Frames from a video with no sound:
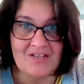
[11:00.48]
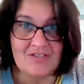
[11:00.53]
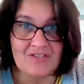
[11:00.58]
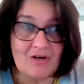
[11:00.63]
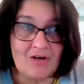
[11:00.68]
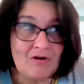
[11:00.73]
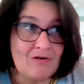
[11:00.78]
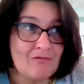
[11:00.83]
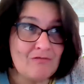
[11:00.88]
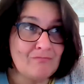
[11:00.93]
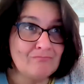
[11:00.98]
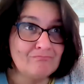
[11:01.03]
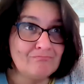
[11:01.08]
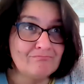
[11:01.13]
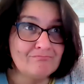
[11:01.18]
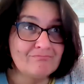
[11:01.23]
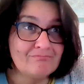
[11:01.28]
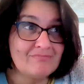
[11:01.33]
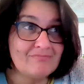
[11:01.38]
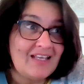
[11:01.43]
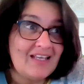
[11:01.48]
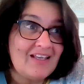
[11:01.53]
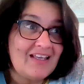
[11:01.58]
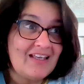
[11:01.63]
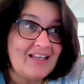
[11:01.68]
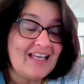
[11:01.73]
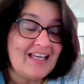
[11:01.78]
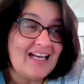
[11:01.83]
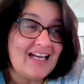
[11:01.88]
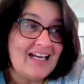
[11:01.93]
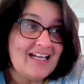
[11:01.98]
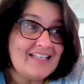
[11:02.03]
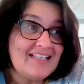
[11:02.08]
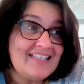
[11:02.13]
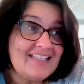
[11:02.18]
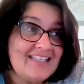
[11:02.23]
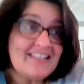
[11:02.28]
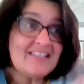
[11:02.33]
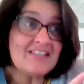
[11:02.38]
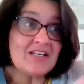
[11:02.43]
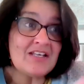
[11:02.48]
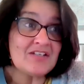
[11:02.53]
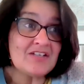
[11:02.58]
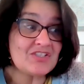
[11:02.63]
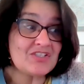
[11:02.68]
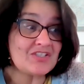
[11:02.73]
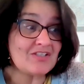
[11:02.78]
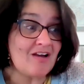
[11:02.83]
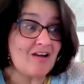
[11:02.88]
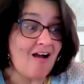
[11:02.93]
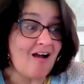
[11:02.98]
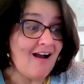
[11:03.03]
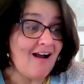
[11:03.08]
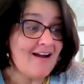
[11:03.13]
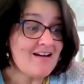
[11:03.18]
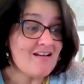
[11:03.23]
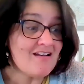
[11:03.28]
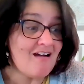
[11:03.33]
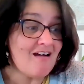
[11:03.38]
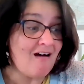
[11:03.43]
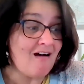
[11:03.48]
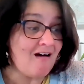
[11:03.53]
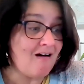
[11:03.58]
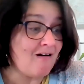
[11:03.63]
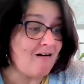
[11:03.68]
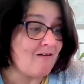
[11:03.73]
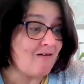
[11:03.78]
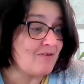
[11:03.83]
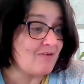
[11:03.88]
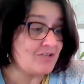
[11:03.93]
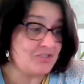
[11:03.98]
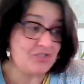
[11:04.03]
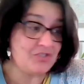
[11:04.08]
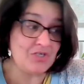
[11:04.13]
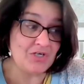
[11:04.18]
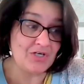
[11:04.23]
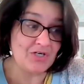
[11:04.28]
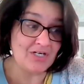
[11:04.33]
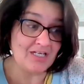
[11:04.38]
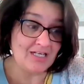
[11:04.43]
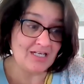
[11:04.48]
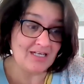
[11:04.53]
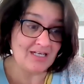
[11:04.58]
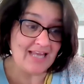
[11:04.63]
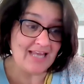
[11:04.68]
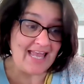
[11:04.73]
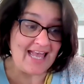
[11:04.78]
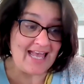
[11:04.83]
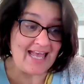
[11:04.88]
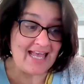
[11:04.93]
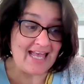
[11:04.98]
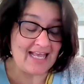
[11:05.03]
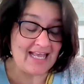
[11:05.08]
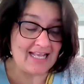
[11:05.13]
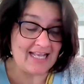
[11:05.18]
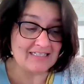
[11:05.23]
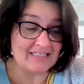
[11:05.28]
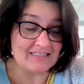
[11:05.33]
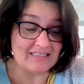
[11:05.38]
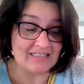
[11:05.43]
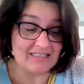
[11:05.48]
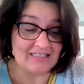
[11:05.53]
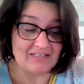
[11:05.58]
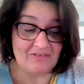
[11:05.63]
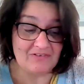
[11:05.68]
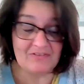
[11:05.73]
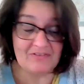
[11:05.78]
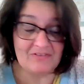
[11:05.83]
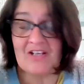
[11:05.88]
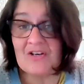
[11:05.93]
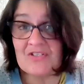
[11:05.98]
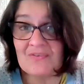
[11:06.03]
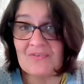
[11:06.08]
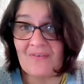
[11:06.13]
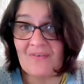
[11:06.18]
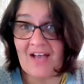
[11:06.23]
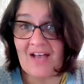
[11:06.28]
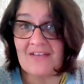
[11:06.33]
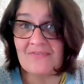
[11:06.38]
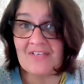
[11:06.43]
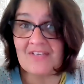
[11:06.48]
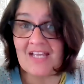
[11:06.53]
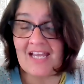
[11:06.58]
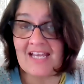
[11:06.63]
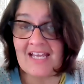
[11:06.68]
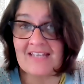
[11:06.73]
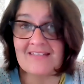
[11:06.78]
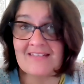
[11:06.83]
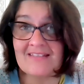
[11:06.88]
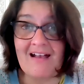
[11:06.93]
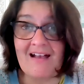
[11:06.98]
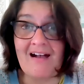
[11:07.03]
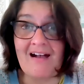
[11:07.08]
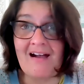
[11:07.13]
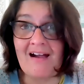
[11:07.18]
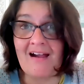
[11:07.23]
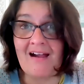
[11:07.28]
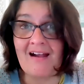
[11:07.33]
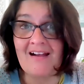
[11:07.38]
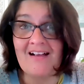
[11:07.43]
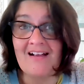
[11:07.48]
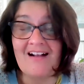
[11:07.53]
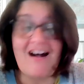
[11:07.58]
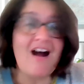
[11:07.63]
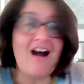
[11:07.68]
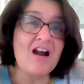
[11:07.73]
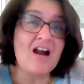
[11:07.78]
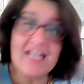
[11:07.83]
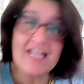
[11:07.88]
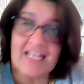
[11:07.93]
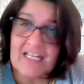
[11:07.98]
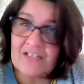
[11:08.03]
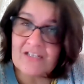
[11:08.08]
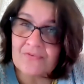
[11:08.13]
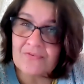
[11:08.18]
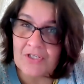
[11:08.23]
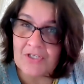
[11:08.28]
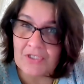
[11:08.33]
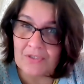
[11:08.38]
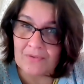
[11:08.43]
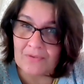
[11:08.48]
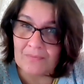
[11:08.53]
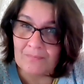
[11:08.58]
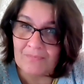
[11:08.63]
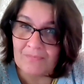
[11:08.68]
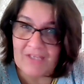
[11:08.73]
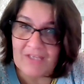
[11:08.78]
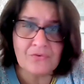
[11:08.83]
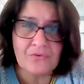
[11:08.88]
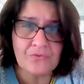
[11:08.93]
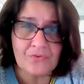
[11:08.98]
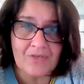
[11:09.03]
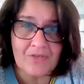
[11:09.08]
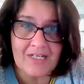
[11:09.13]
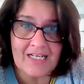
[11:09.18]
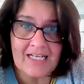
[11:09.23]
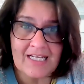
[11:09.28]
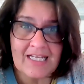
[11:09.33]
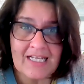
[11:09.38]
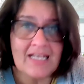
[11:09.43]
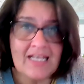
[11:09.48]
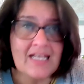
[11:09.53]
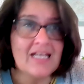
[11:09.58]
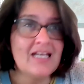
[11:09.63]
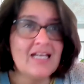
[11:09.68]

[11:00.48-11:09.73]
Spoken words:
So this is a start of a journey, and those 5 days are here for you. They're free.